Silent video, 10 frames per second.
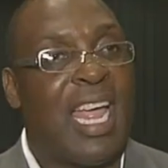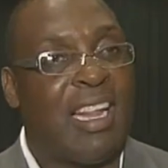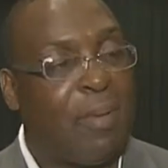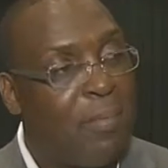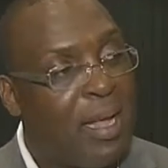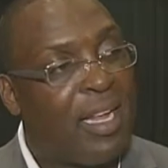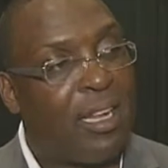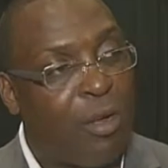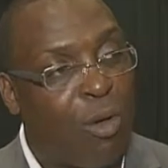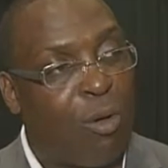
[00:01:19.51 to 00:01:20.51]
And the big
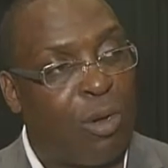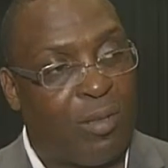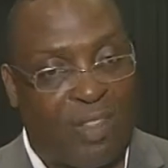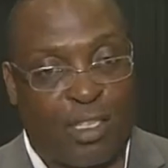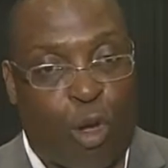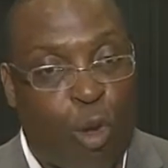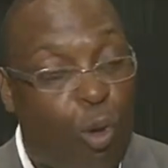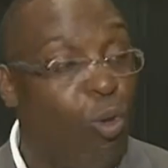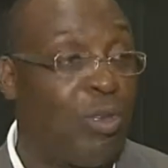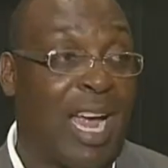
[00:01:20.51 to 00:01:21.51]
goal of this
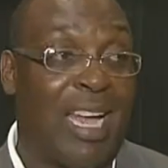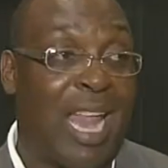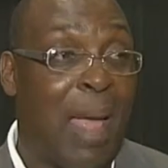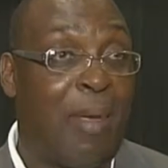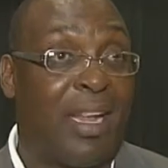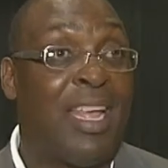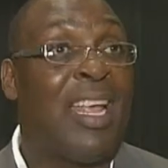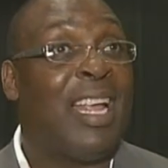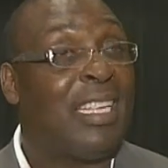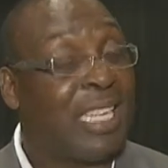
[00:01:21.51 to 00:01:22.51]
whole dynamic
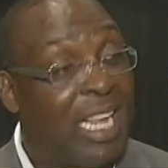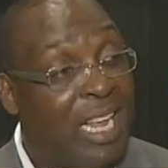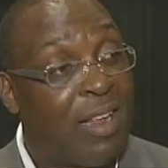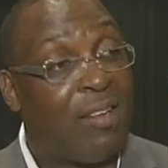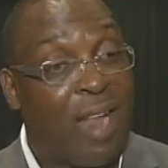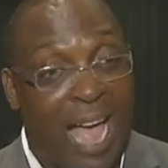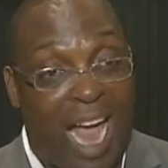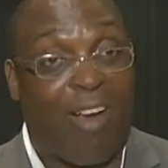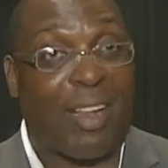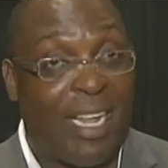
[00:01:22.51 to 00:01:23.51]
is to give
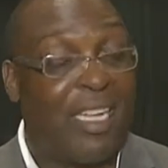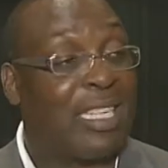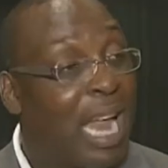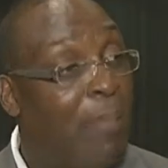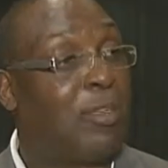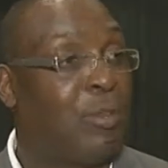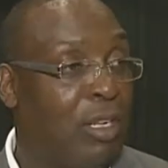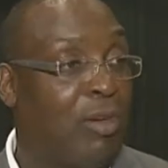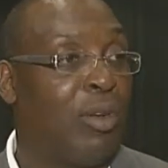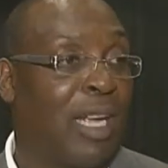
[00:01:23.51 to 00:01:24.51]
our kids an opportunity
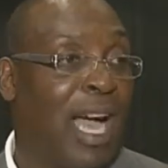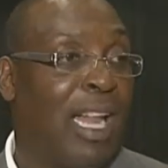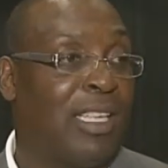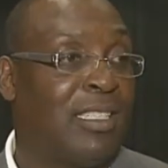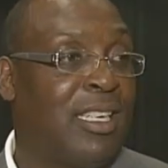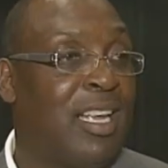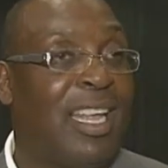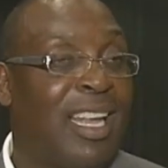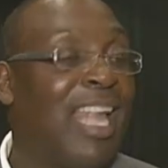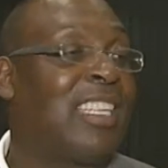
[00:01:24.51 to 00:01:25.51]
to go to college,
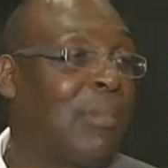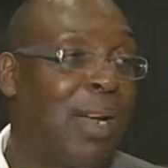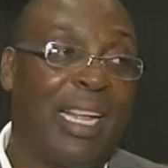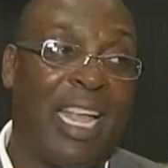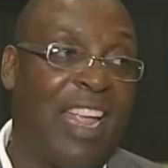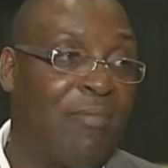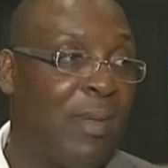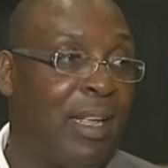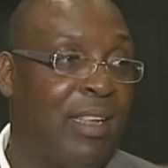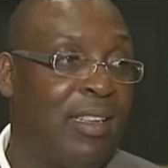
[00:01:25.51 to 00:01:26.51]
like somebody gave me.